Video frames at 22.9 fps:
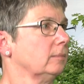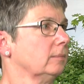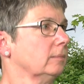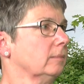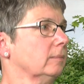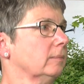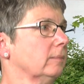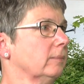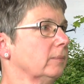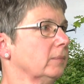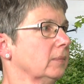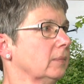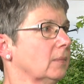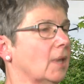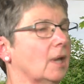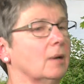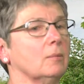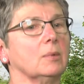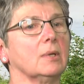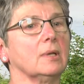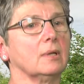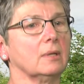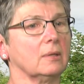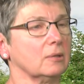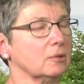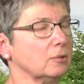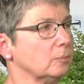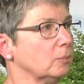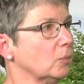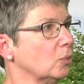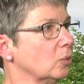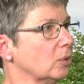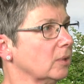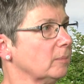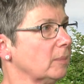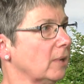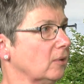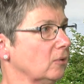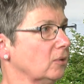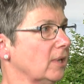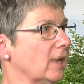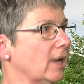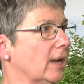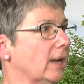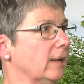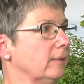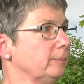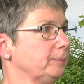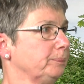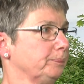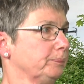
Right. I want to learn more about that.